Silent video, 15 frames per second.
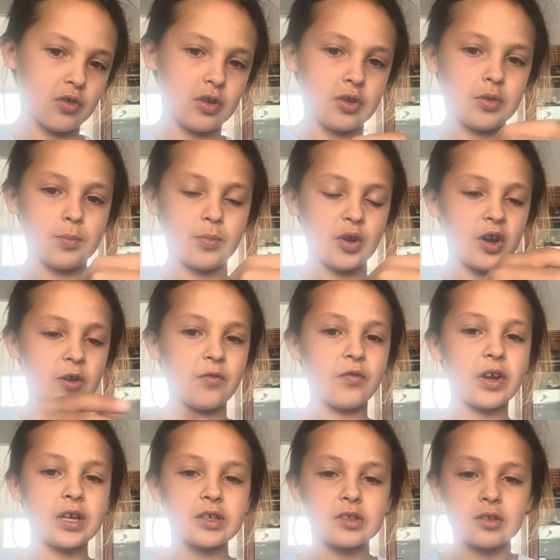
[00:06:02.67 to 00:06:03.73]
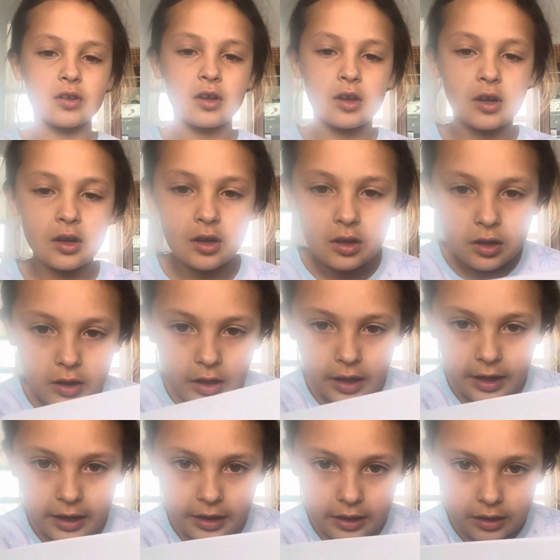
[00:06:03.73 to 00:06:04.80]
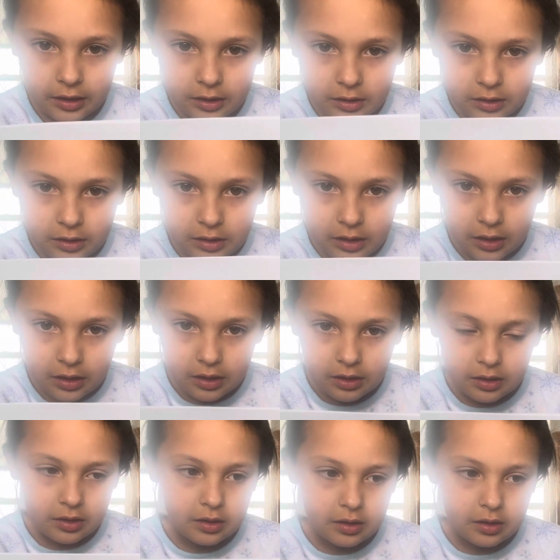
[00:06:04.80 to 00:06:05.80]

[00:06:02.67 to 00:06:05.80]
it's perfect, like this.